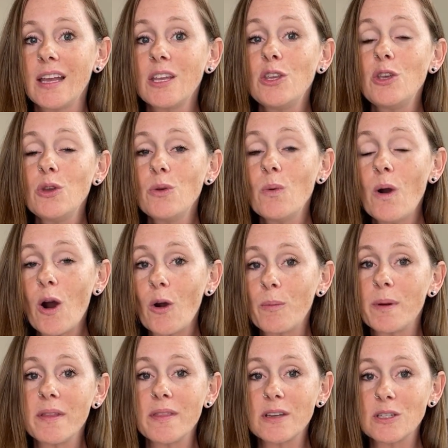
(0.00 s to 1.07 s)
You
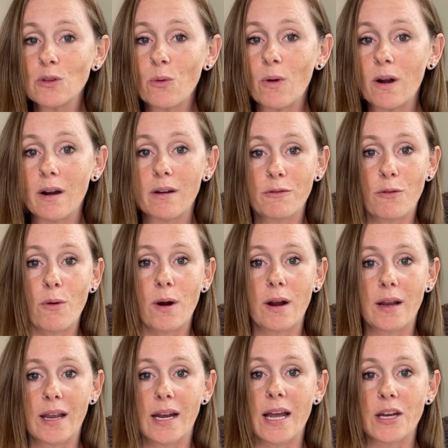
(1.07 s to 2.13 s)
open the door for
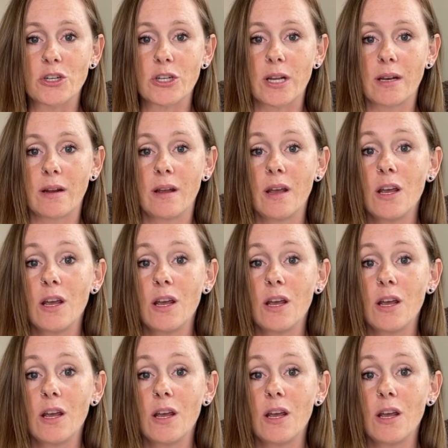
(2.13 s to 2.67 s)
connection.